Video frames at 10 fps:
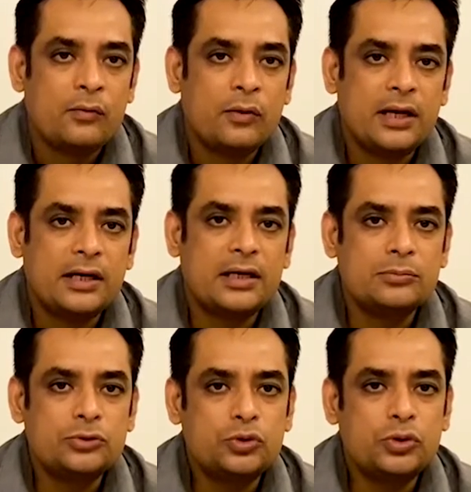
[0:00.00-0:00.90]
When it
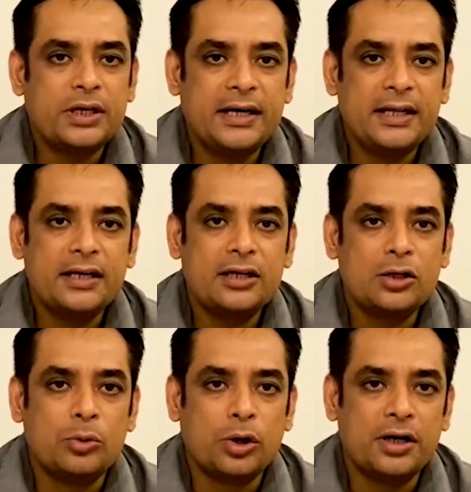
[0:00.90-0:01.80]
comes to trading in
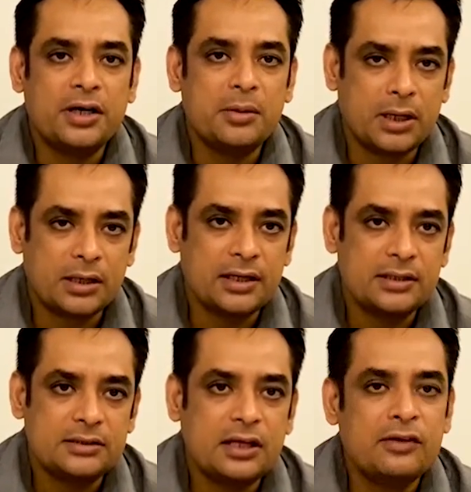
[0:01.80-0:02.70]
commodity
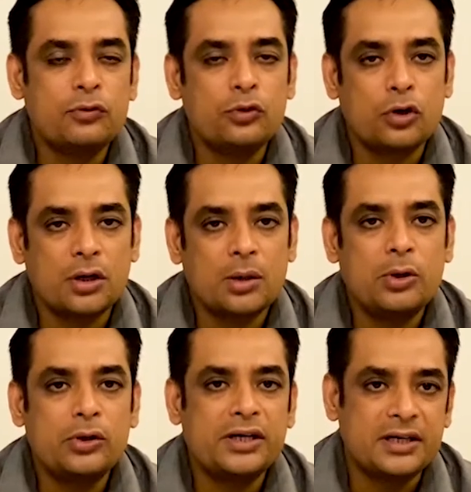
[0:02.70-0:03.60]
markets, if you talk
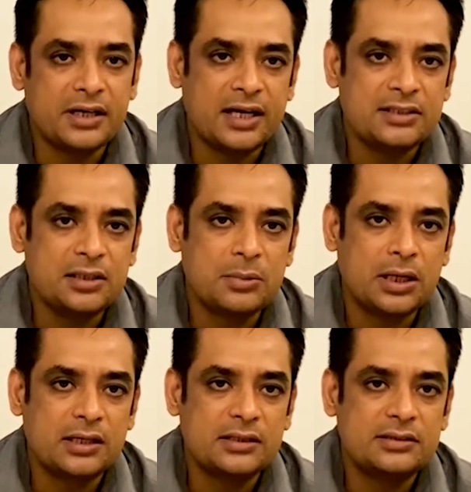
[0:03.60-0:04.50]
about international
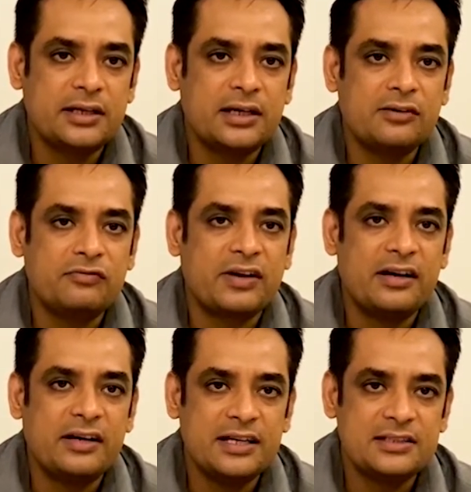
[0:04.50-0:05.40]
markets, they run
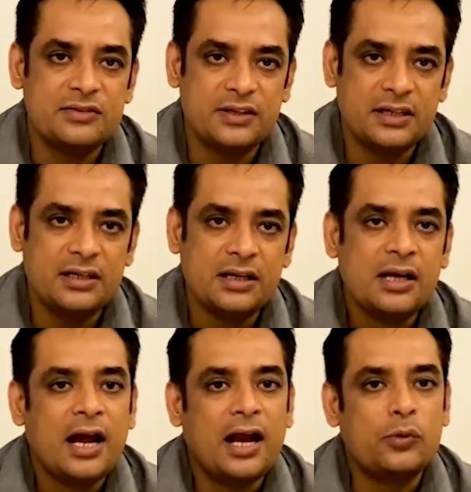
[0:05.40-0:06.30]
5 days a week
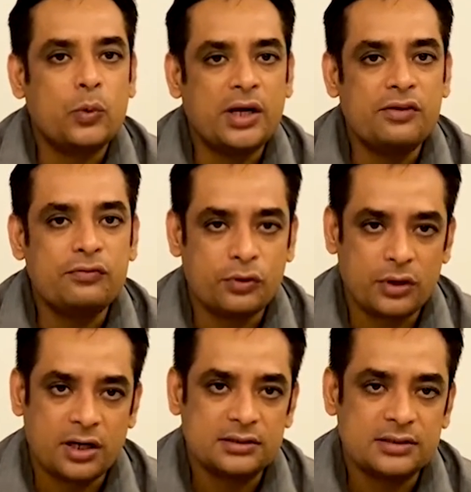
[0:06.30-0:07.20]
and 24
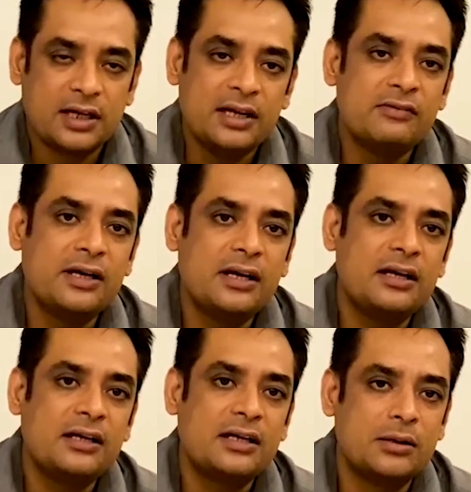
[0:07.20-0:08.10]
hours. Even
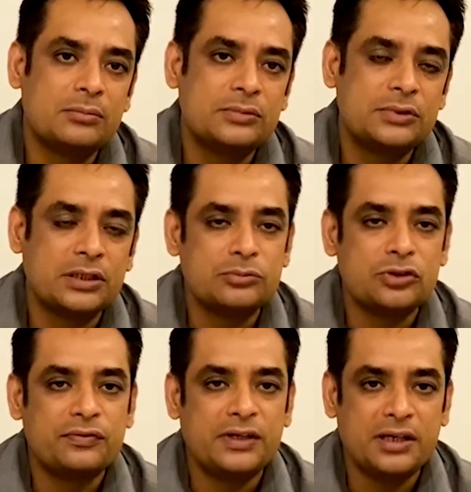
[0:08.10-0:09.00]
in terms
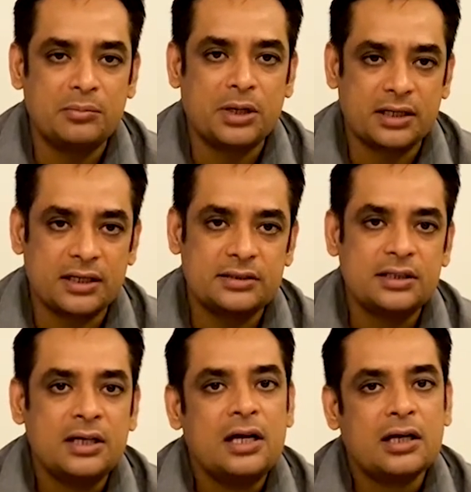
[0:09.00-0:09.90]
of Indian markets,
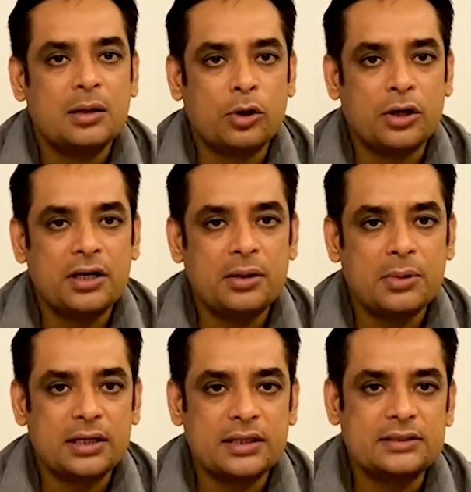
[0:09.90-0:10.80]
commodity
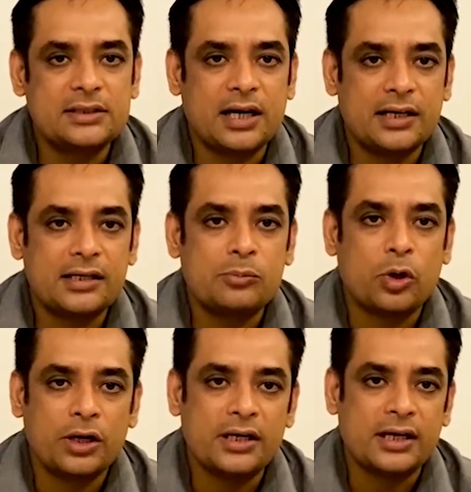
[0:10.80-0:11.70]
markets start at
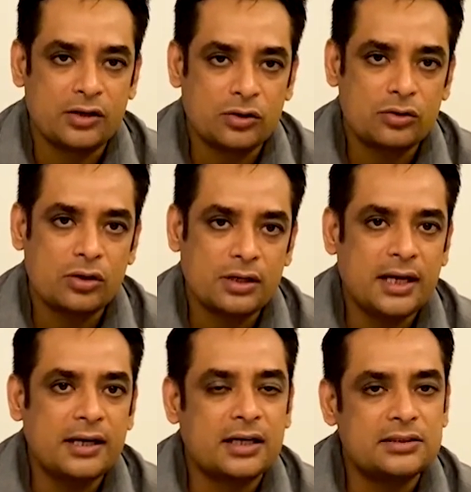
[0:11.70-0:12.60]
morning 9 o'clock
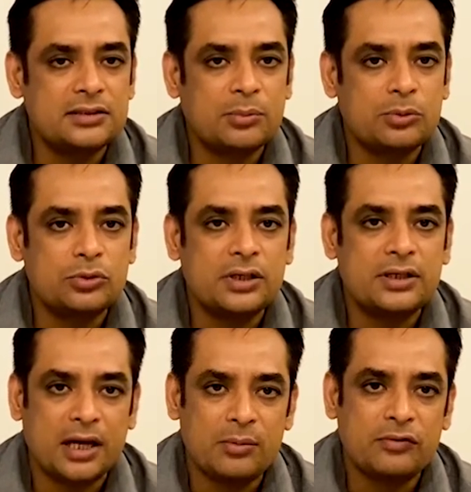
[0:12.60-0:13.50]
and runs up to the
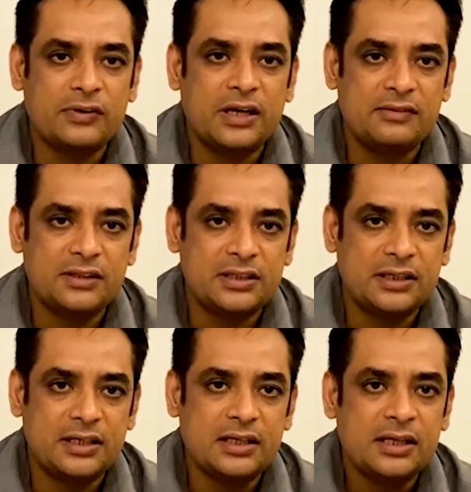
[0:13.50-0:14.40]
time of
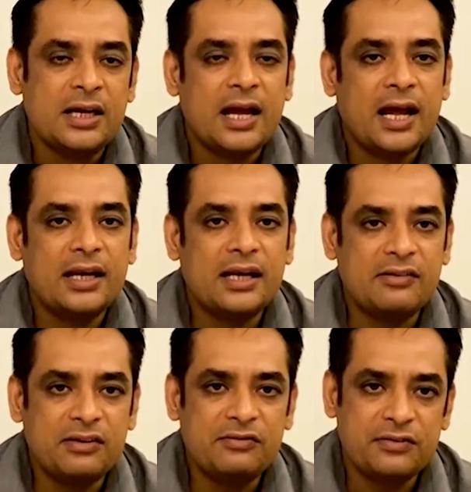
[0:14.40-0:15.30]
11:30 and
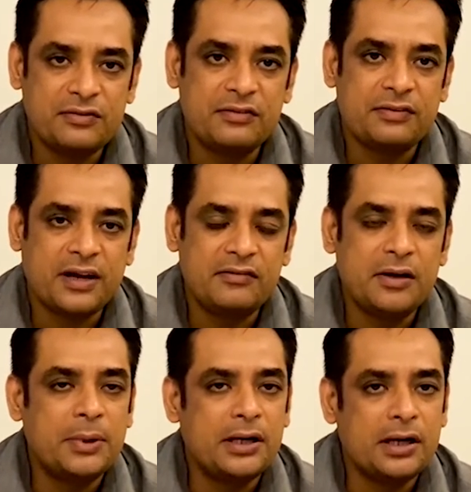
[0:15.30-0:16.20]
11:55
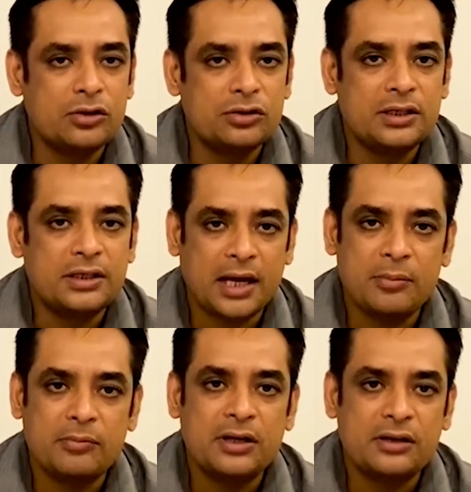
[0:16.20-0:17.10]
depending on the
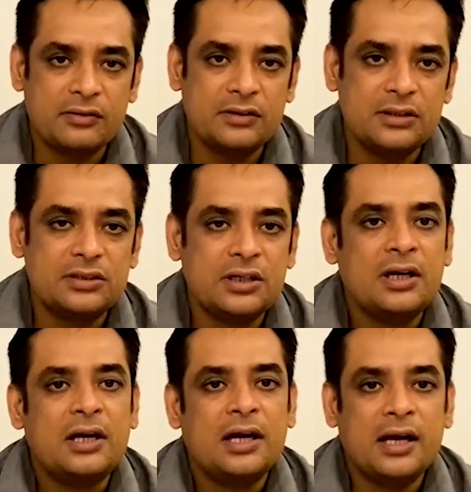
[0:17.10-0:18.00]
time intervals
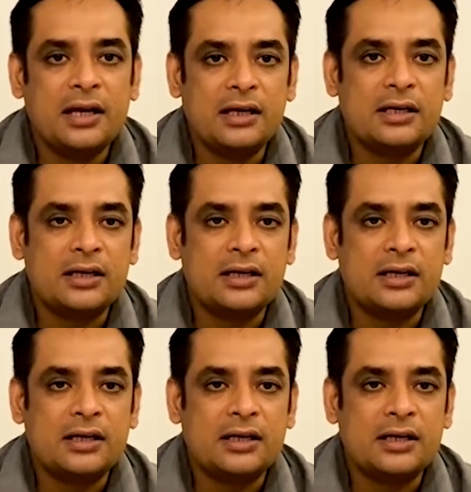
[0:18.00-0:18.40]
in